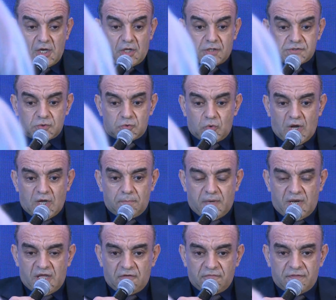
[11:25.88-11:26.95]
So I
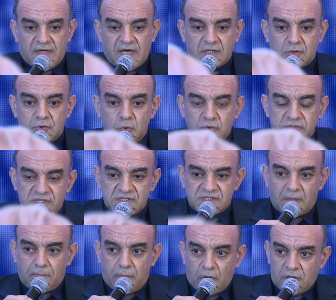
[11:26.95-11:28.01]
believe that using the
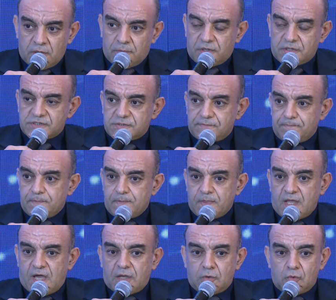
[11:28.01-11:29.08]
polymers
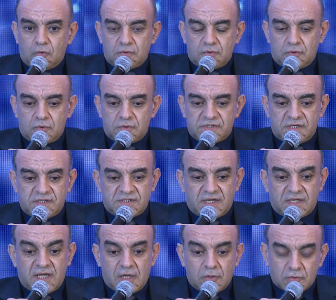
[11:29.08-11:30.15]
and using the
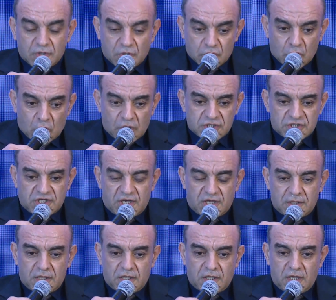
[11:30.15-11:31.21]
nanotechnology
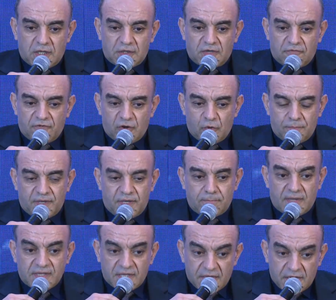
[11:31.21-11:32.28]
in developing
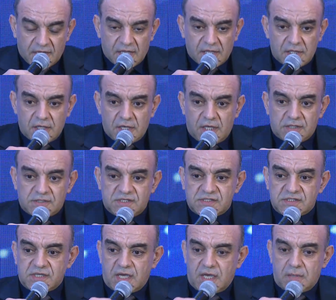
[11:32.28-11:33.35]
material,
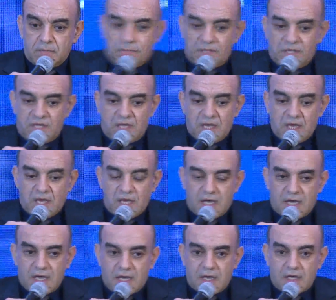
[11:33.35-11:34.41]
this can be
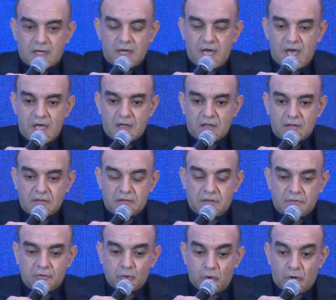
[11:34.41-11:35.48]

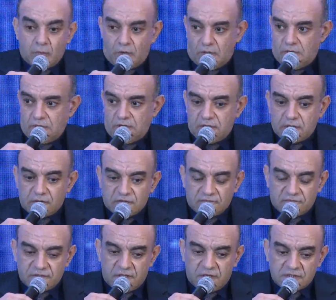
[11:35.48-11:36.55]
doable in
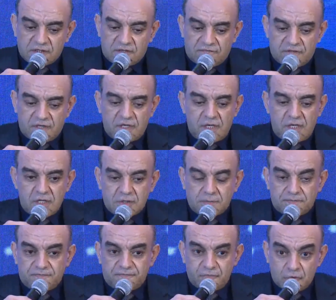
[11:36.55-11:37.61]
the very near
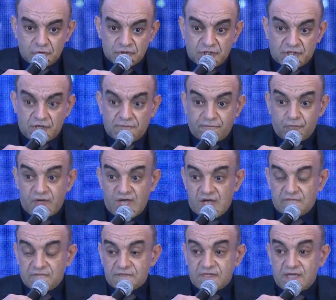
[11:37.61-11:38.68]
future if we
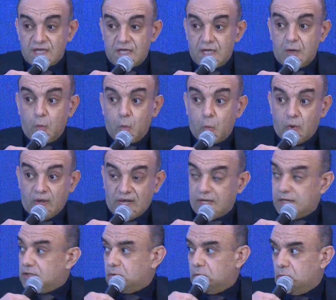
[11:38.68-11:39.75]
have the will
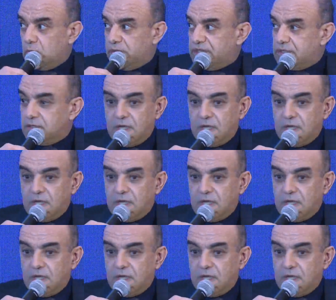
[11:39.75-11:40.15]
to do it.